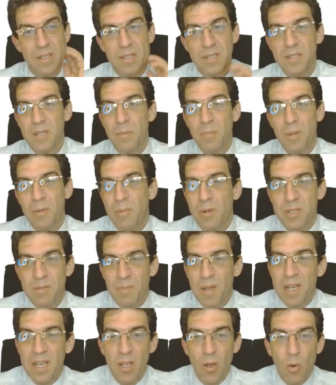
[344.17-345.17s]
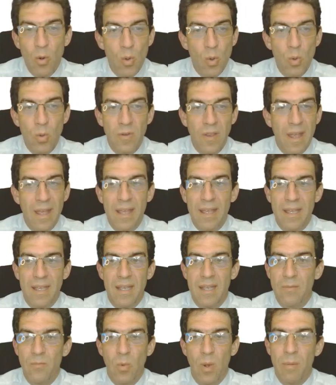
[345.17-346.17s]
some people are spending all day
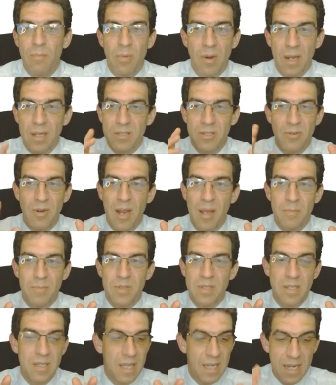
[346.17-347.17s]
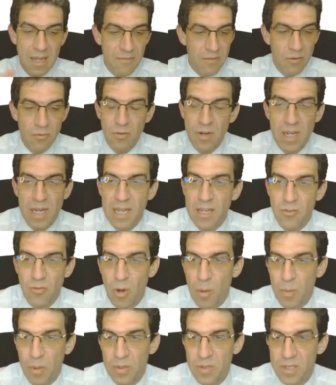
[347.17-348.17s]
in web browser apps, so they never really
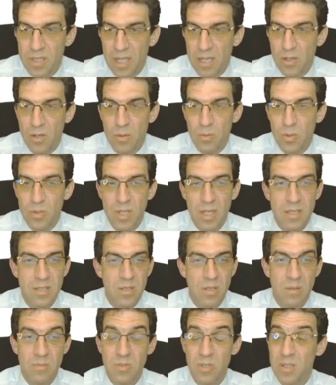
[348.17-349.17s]
drop onto their normal desktop.